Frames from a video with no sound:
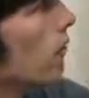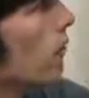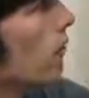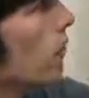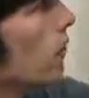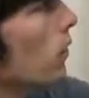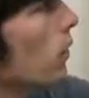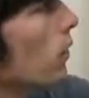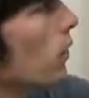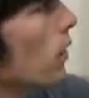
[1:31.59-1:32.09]

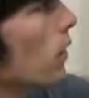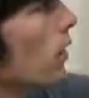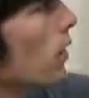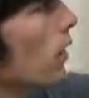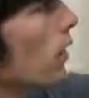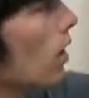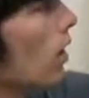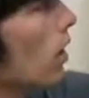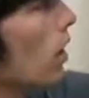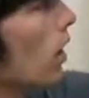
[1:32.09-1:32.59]

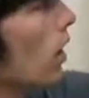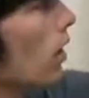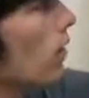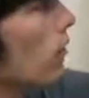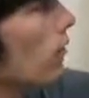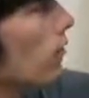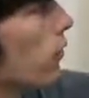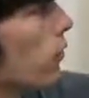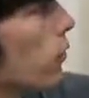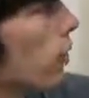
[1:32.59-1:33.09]
full
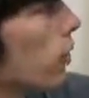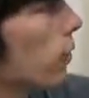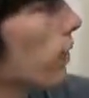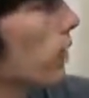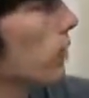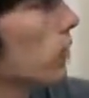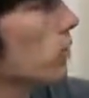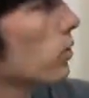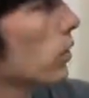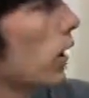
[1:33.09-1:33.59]

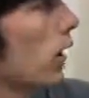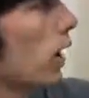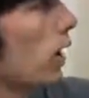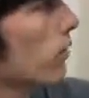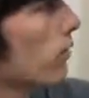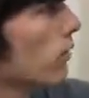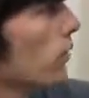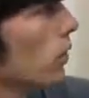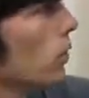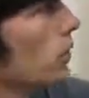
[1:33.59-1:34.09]
four-wheel
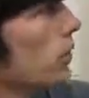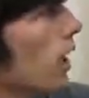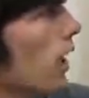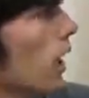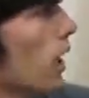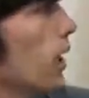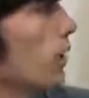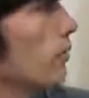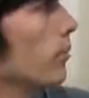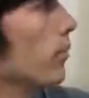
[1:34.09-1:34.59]
drive,
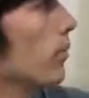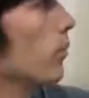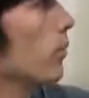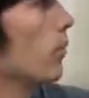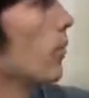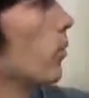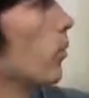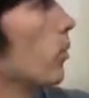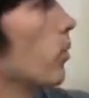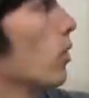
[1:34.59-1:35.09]
full-time
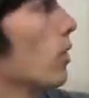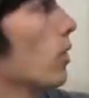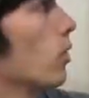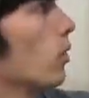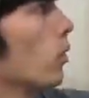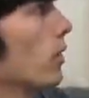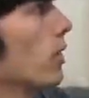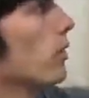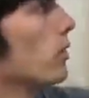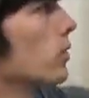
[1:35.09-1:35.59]

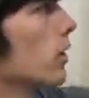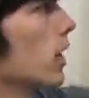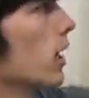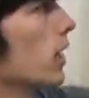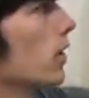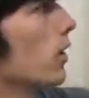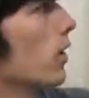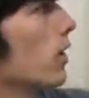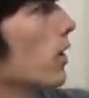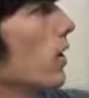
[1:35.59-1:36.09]
four-wheel
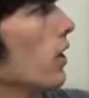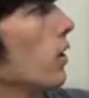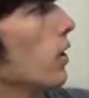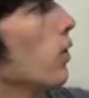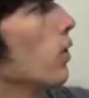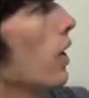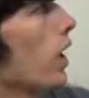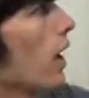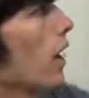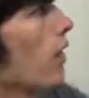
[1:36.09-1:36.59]
drive,
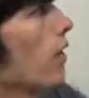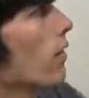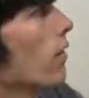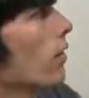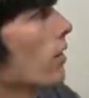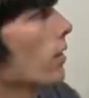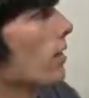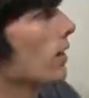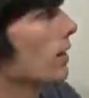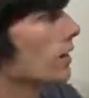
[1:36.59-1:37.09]
you
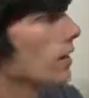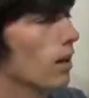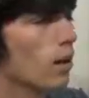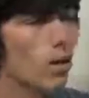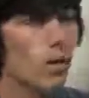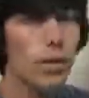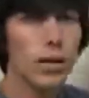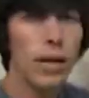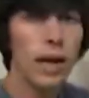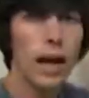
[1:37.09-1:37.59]
have the
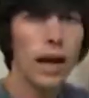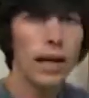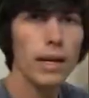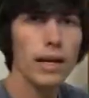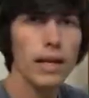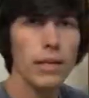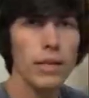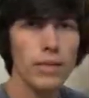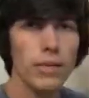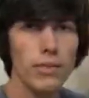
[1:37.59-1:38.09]
low and high
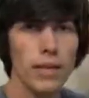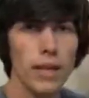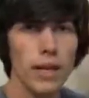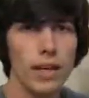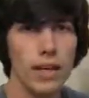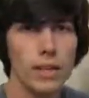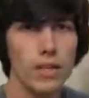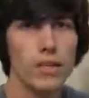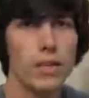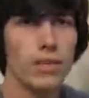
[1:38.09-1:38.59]
gear
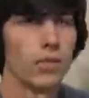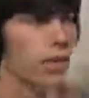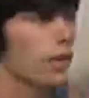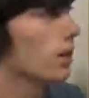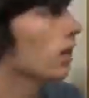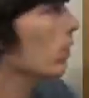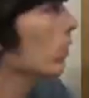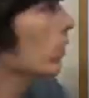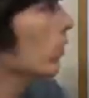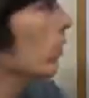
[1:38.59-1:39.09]
setting just
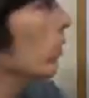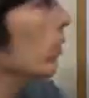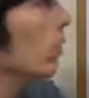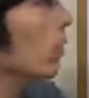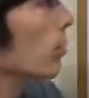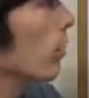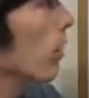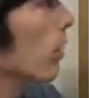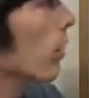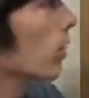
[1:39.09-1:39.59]
like you do in
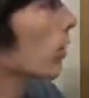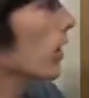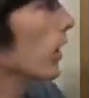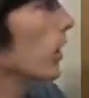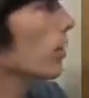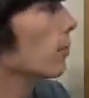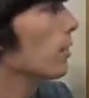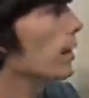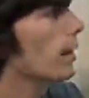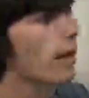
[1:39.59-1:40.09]
the
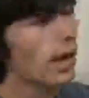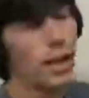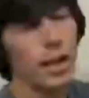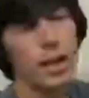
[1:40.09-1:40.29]
part-time,